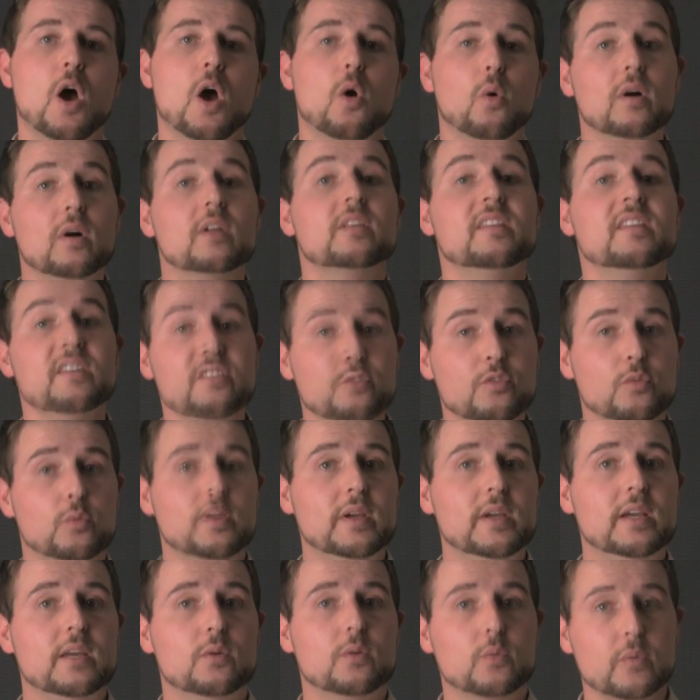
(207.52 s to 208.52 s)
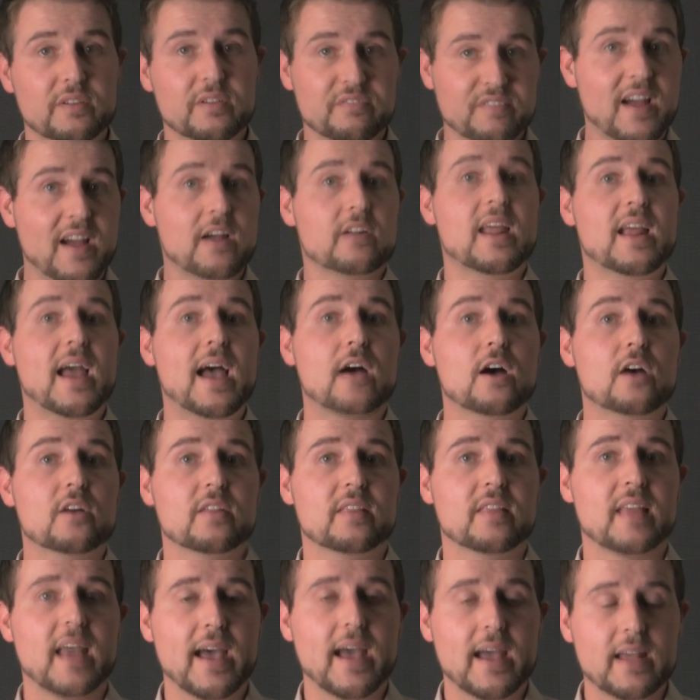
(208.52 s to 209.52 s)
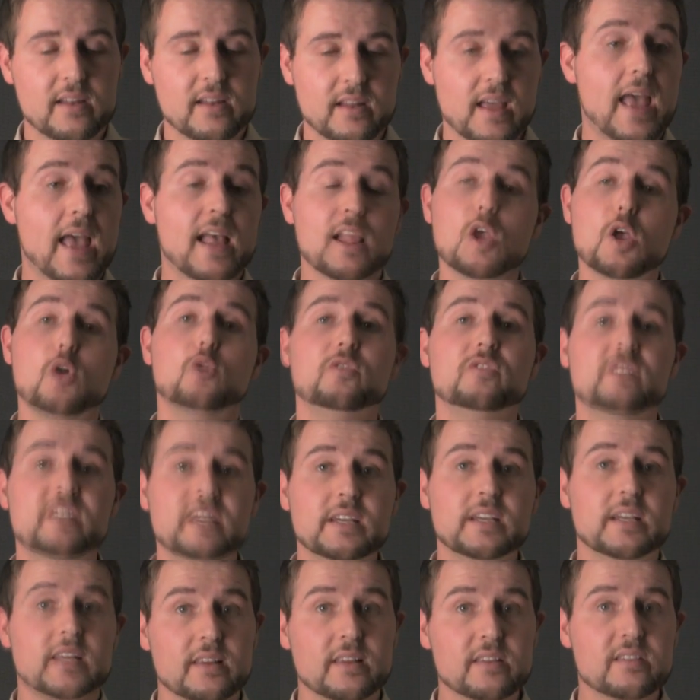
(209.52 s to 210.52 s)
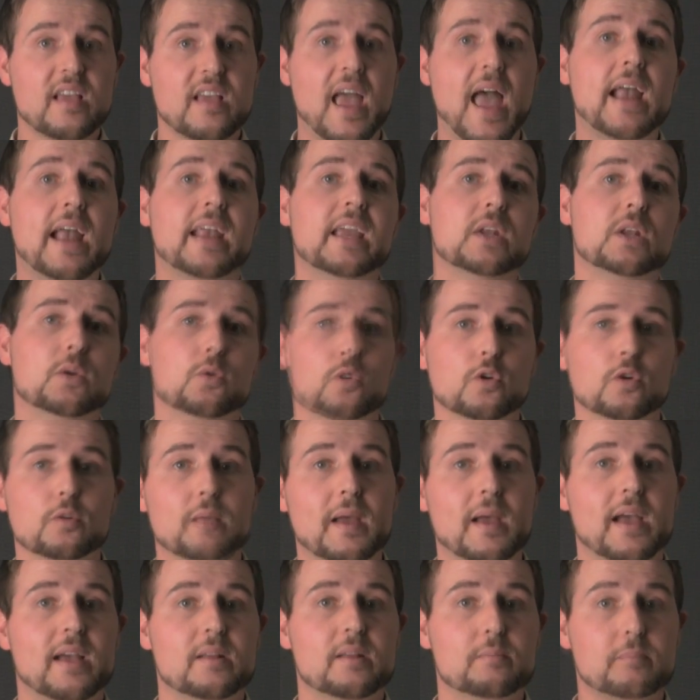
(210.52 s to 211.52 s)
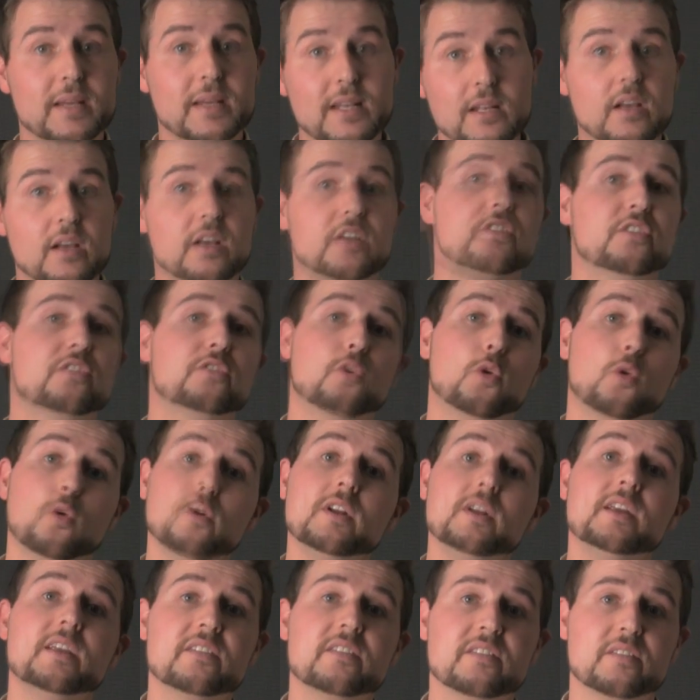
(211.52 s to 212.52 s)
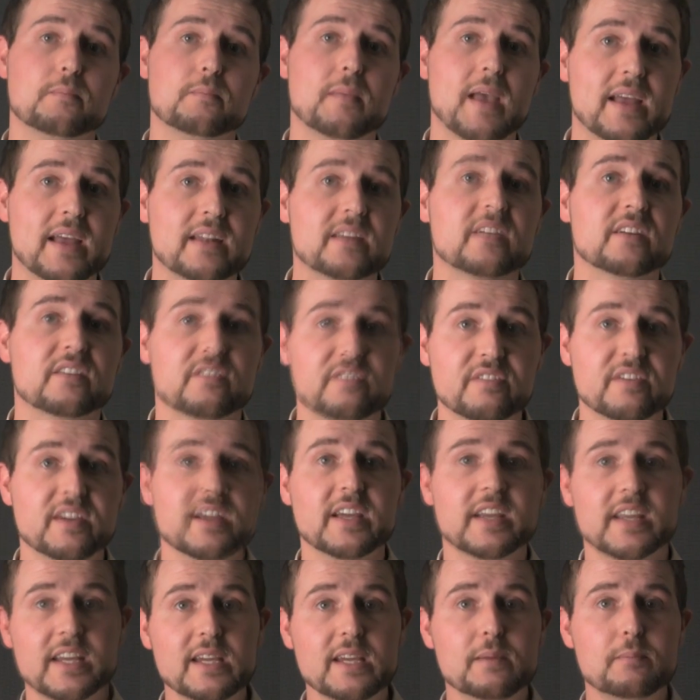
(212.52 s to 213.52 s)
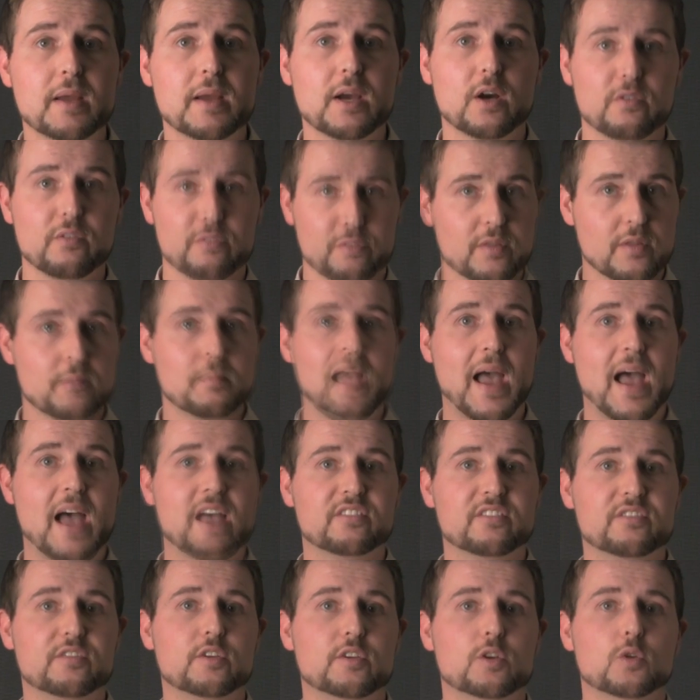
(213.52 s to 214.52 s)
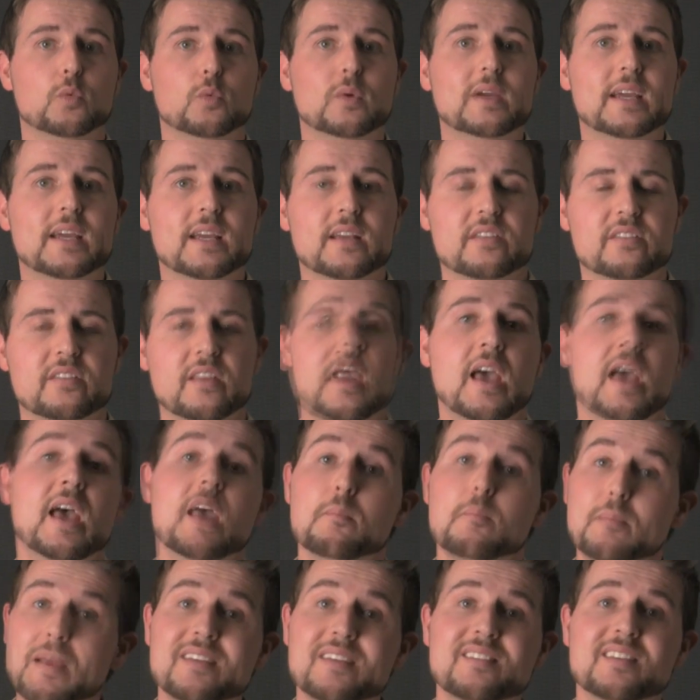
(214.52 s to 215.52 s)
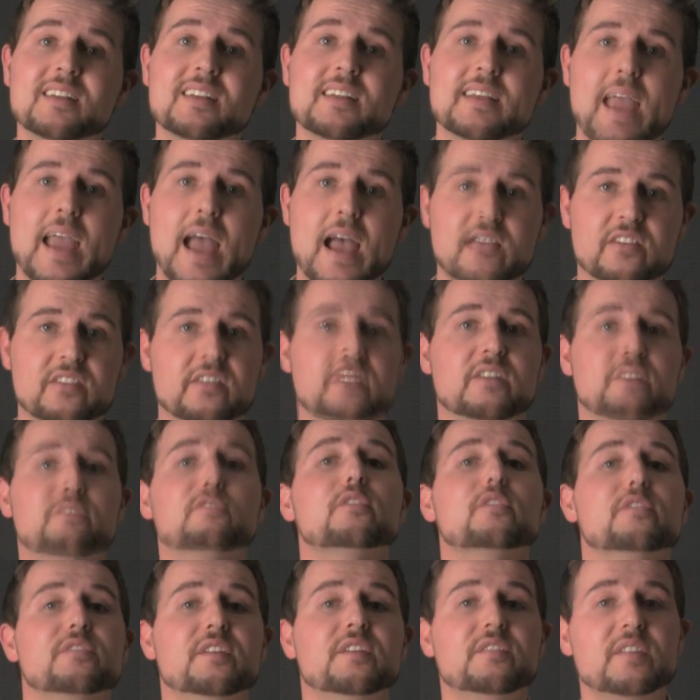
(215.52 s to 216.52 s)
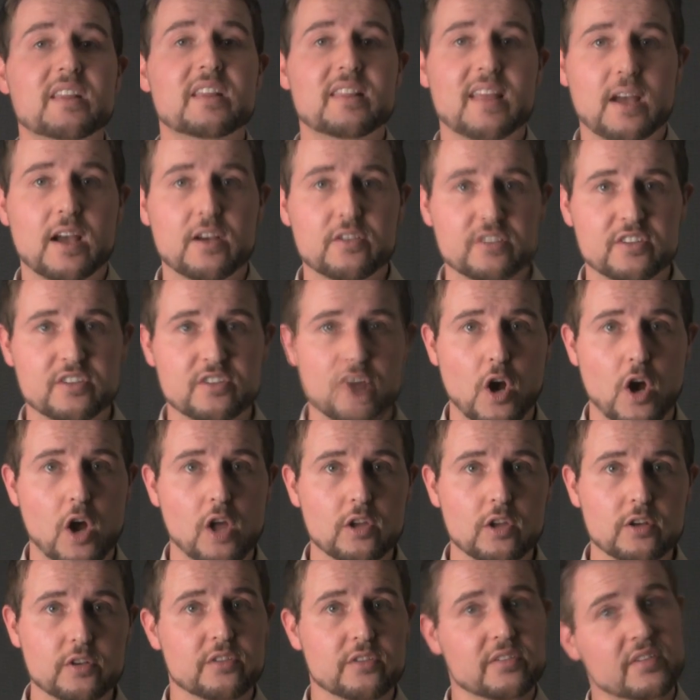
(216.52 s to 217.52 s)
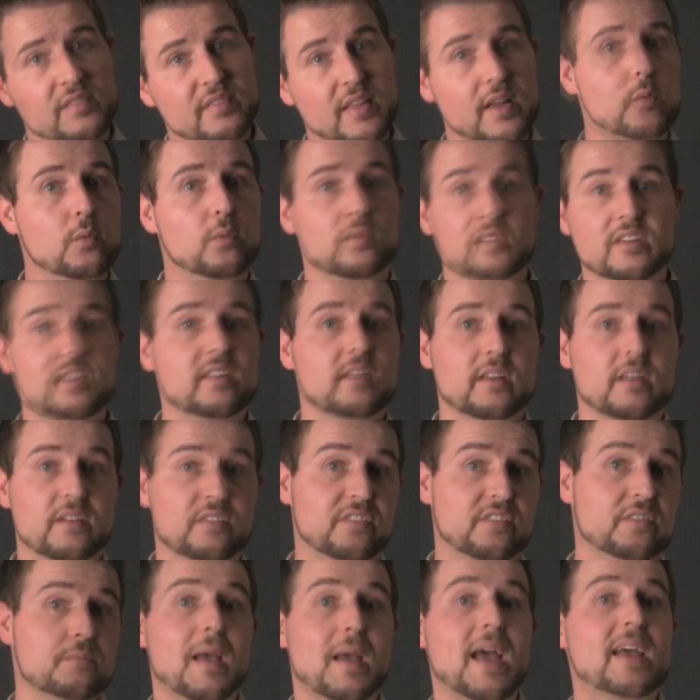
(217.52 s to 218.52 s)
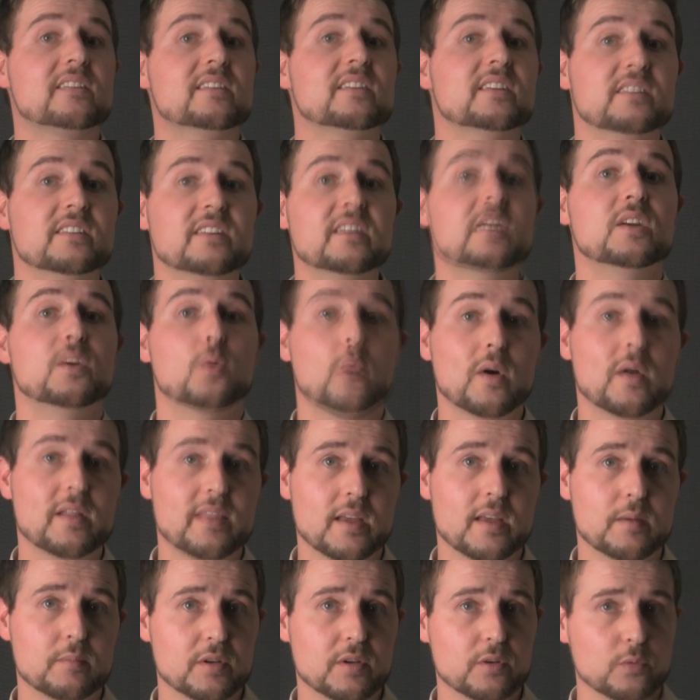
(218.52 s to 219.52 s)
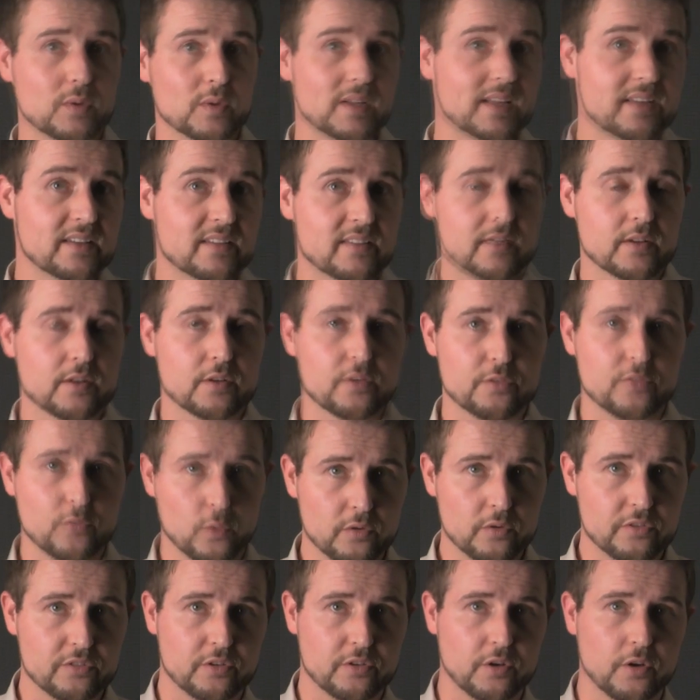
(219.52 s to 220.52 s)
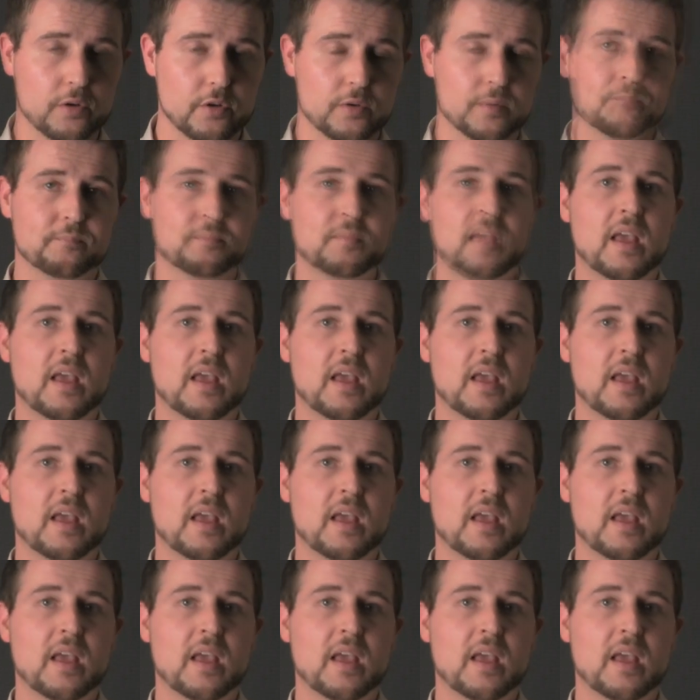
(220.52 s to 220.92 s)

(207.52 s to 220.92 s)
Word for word: Well, this week we found out that LOD, this hacking group, had been extorting Symantec via email for the past few weeks, basically asking for $50,000 if, they if Symantec didn't want them to release their source code.